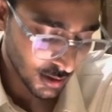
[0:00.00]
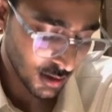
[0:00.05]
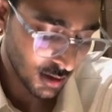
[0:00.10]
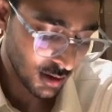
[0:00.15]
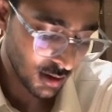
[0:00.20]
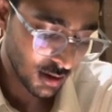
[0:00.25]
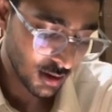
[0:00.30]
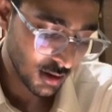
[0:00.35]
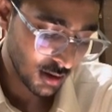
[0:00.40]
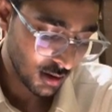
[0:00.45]

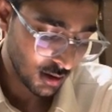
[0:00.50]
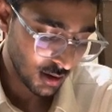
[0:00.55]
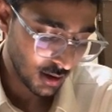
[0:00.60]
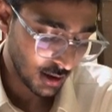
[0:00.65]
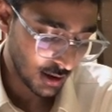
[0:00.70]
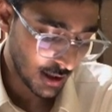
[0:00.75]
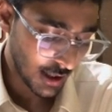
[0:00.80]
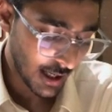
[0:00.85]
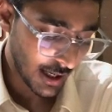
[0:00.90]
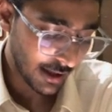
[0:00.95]
gland
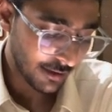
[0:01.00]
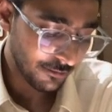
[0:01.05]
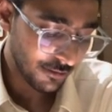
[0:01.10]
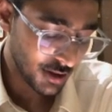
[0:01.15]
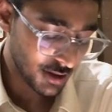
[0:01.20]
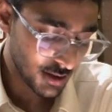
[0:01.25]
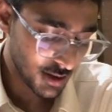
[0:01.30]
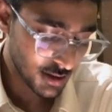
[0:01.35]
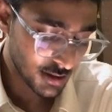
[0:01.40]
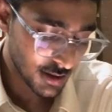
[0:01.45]
which is
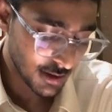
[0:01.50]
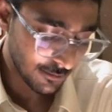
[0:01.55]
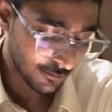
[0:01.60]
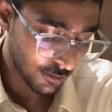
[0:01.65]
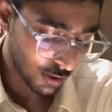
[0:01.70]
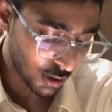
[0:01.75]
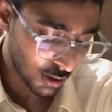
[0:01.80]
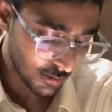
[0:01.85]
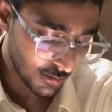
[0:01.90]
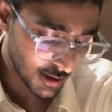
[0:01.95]
involved,
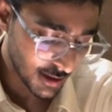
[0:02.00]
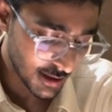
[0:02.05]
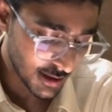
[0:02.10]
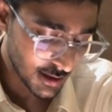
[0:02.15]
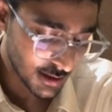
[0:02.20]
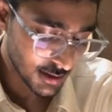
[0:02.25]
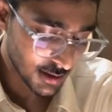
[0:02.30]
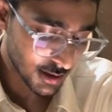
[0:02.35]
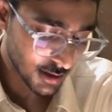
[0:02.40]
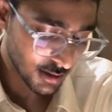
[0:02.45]
yes,
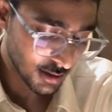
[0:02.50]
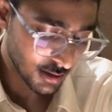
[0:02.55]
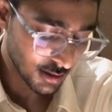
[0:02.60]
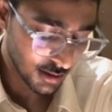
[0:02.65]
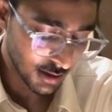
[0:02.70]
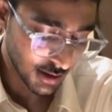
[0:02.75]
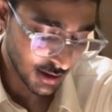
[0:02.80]
is,